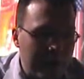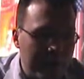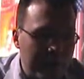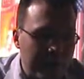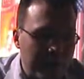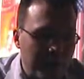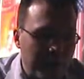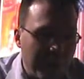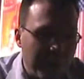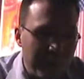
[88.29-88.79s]

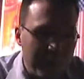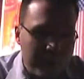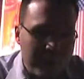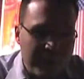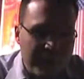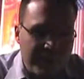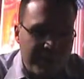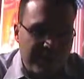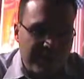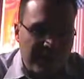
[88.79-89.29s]
Next, we have a
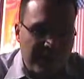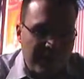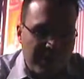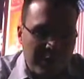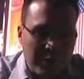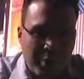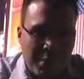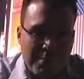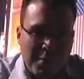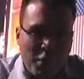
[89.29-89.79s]
Riesling
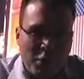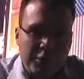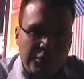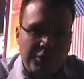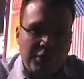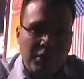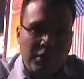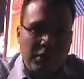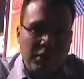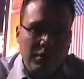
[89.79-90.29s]
from the
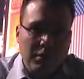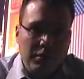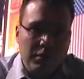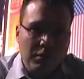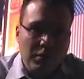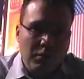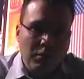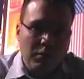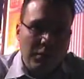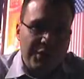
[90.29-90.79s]
Mosel,
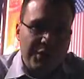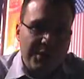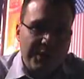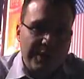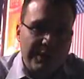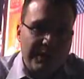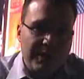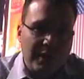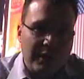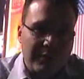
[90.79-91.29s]
which
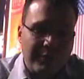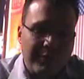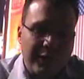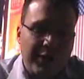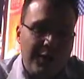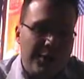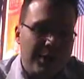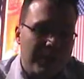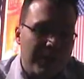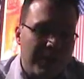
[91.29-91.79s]
is a
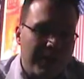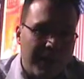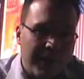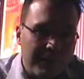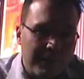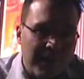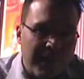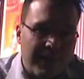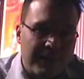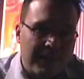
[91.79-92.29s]
region
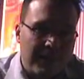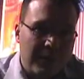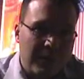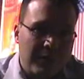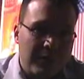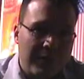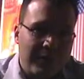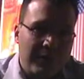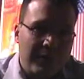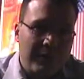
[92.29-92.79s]
named after
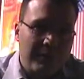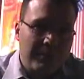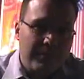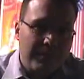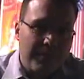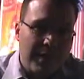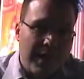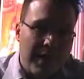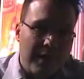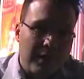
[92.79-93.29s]
the river
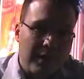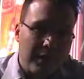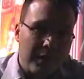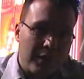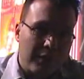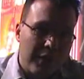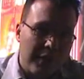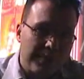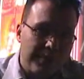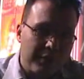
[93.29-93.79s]
that
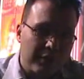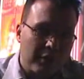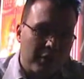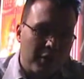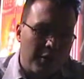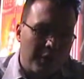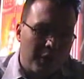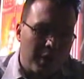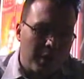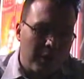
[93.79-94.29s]
the grapes are
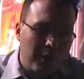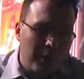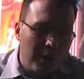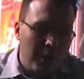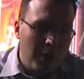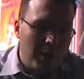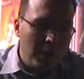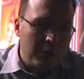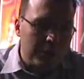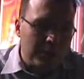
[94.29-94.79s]
grown on.
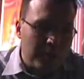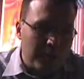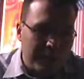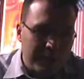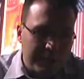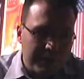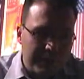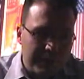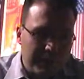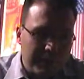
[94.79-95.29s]
So
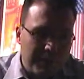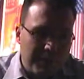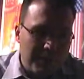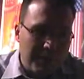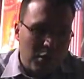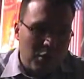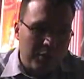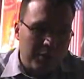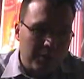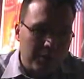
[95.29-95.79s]
this is the
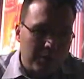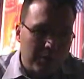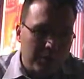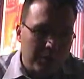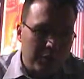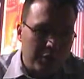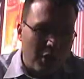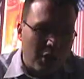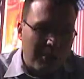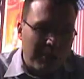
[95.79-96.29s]
Mosel
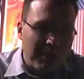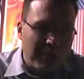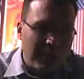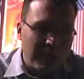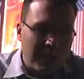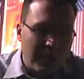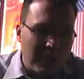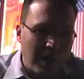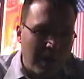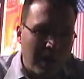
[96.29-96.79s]
in
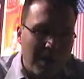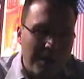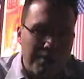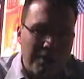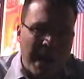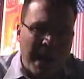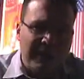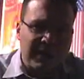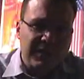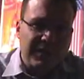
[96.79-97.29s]
Germany.
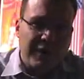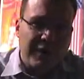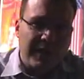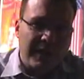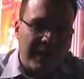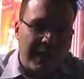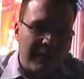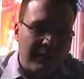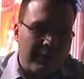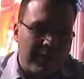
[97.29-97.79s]
Max
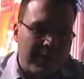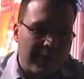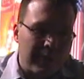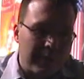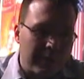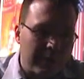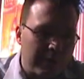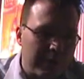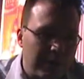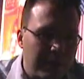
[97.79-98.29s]
Ferdinand
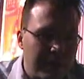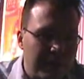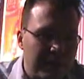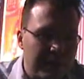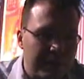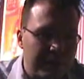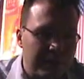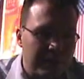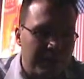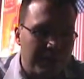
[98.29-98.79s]
Richter
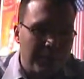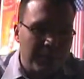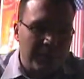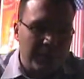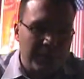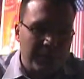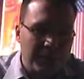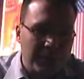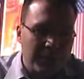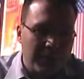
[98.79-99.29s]
is the
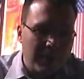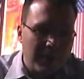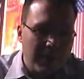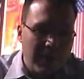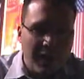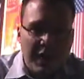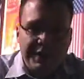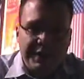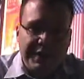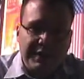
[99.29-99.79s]
producer,
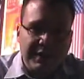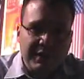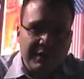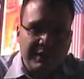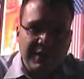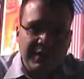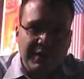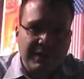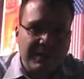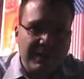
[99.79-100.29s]
and this
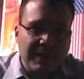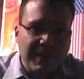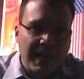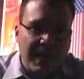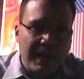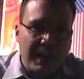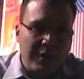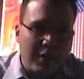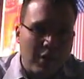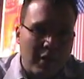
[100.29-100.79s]
is his
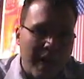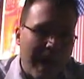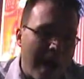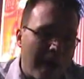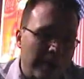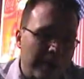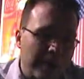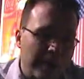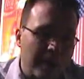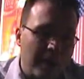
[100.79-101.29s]
state or
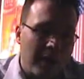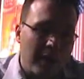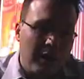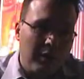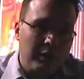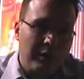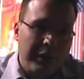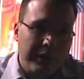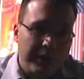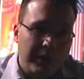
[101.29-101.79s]

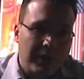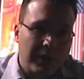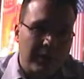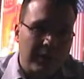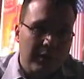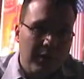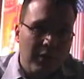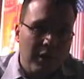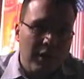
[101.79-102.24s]
house-style Riesling.